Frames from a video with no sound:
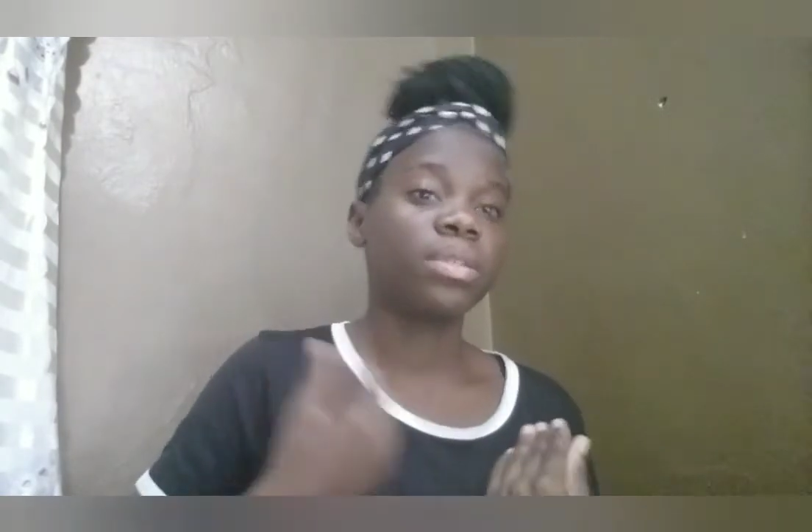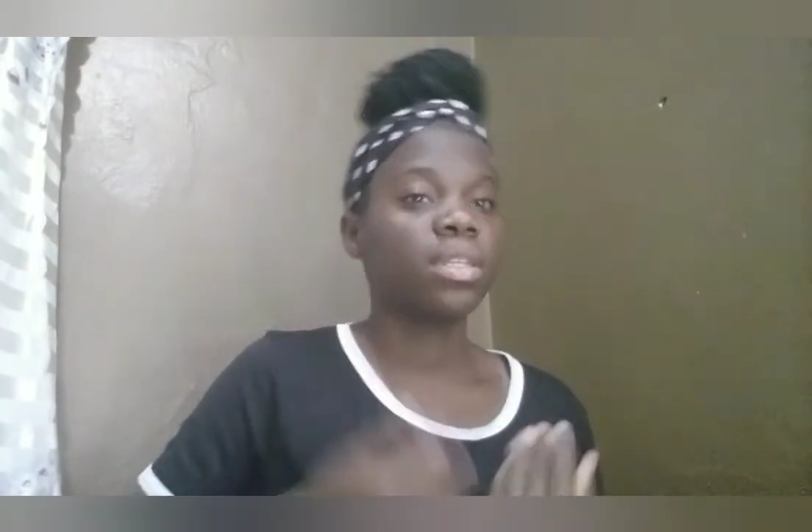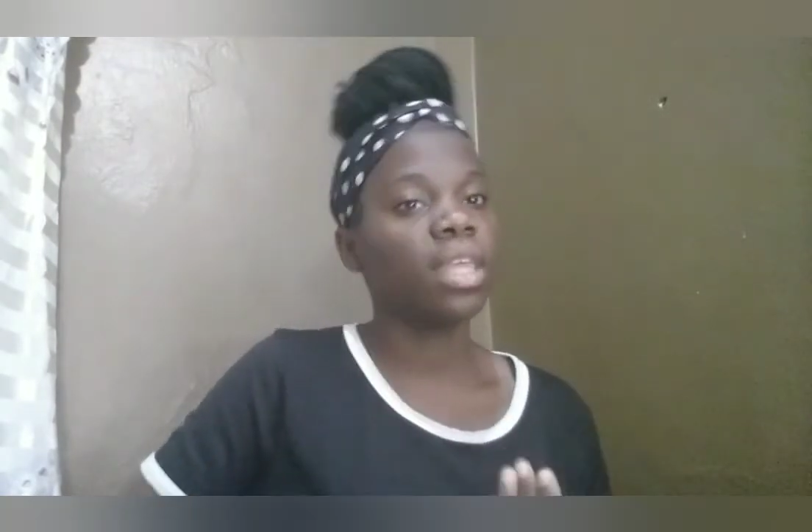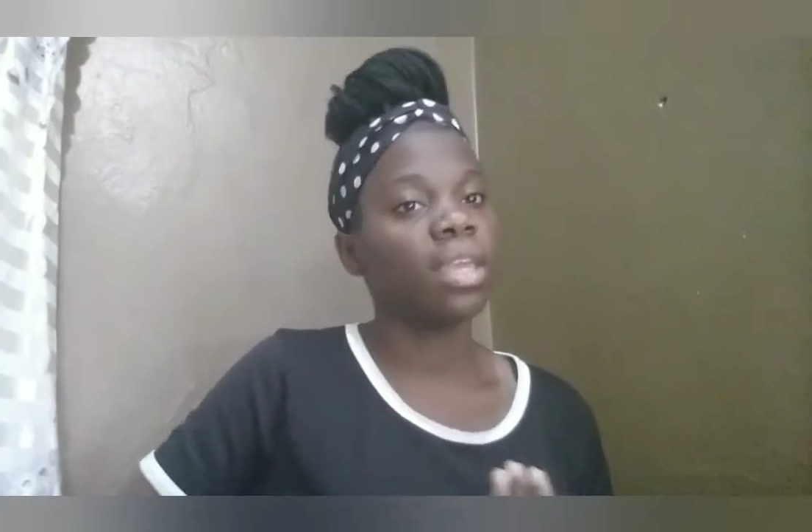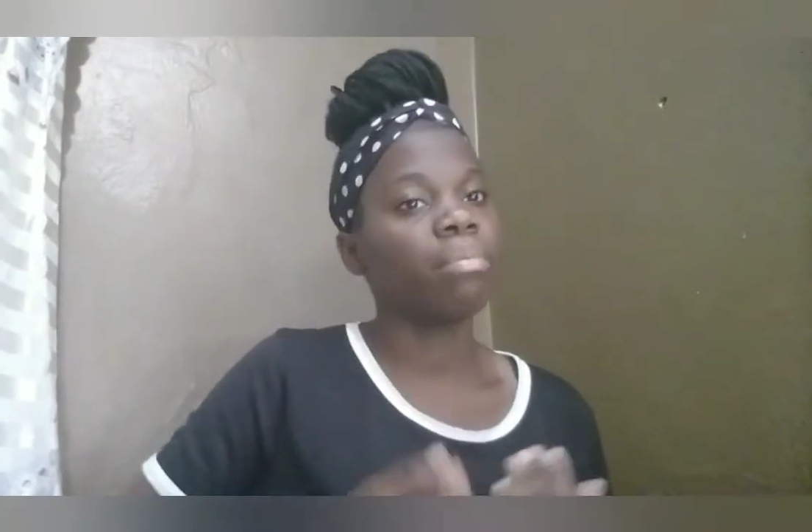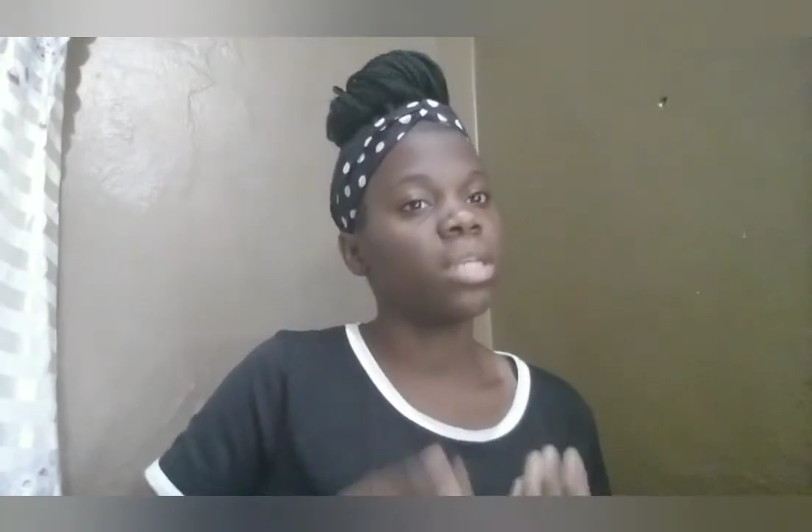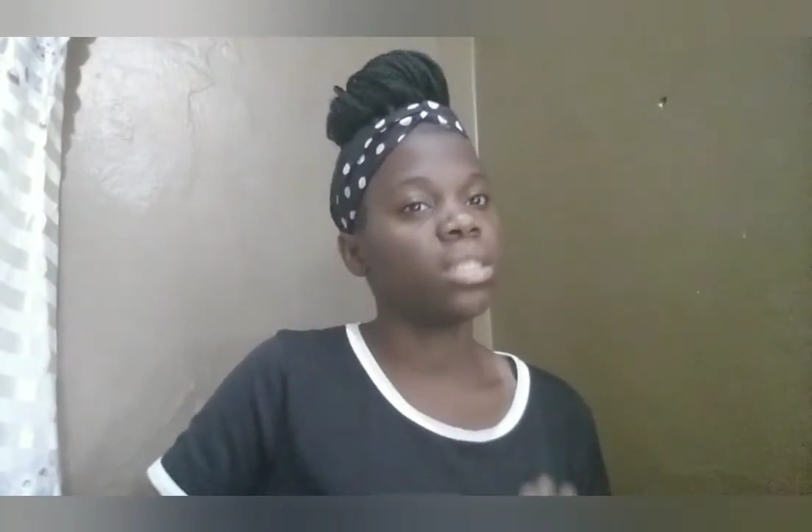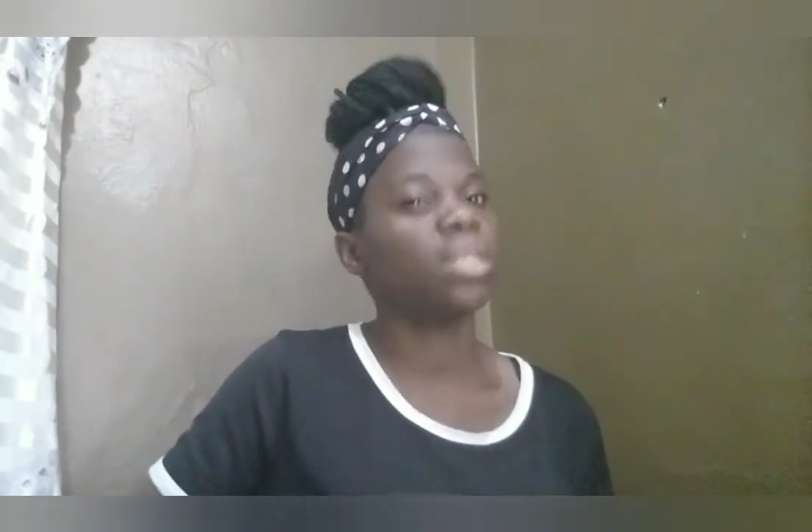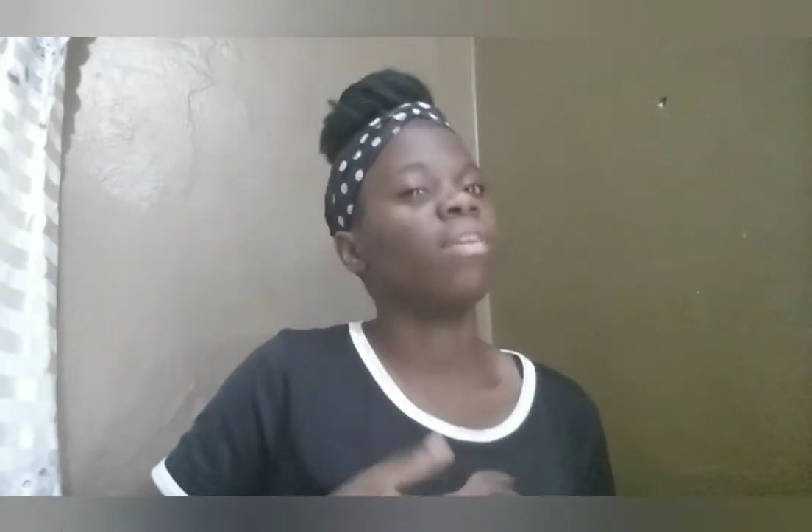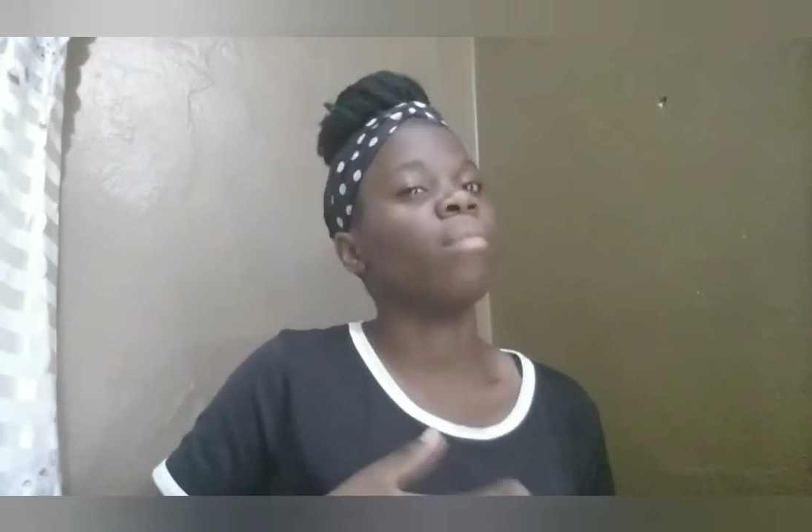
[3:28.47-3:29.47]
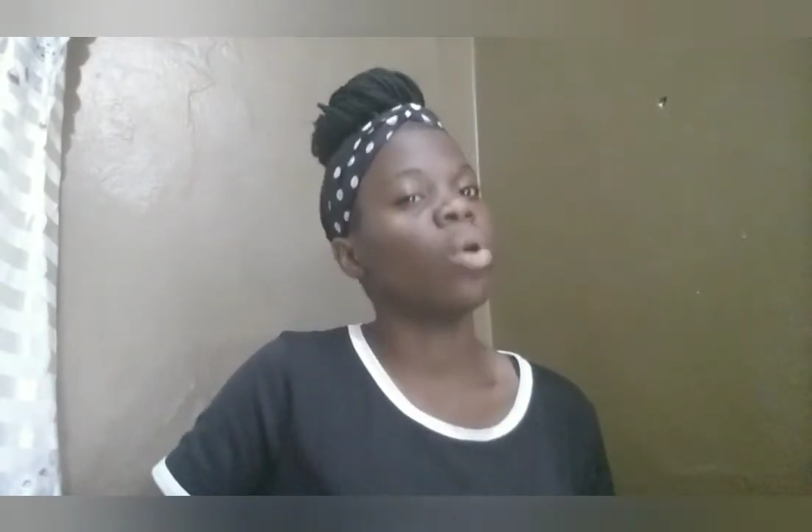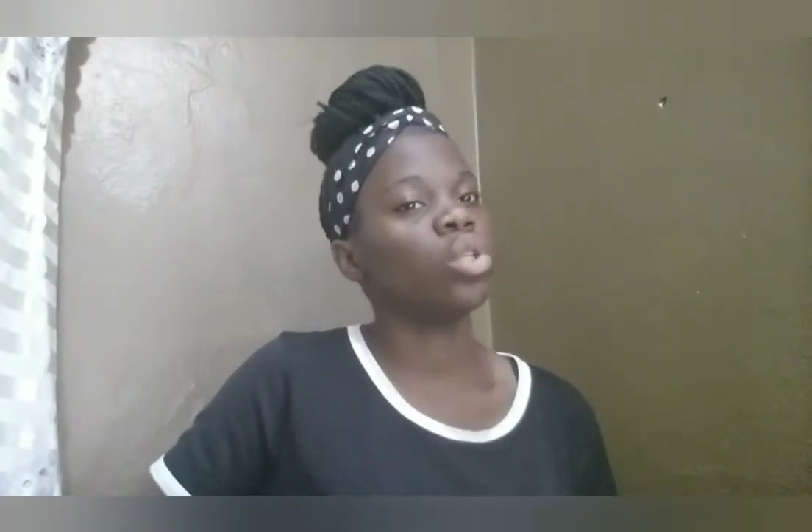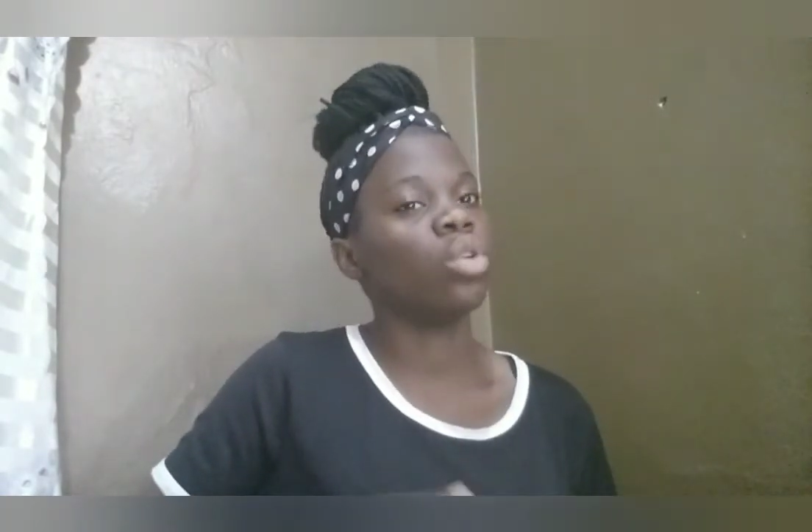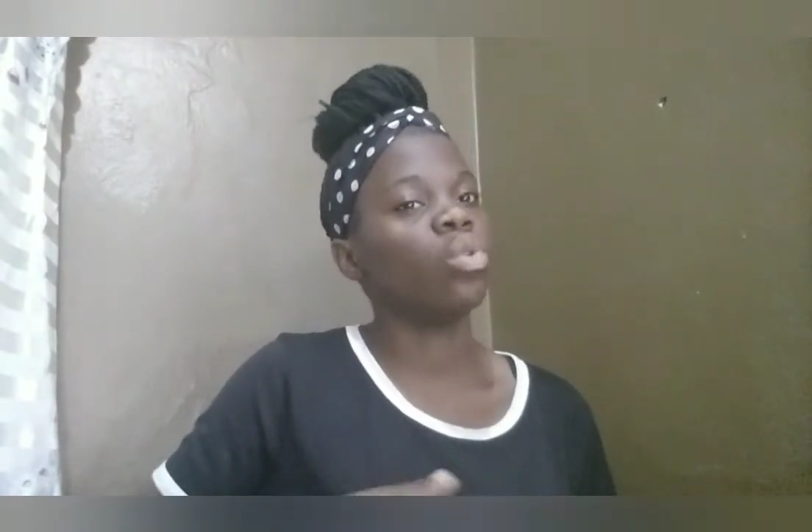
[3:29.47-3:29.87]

think positive about you,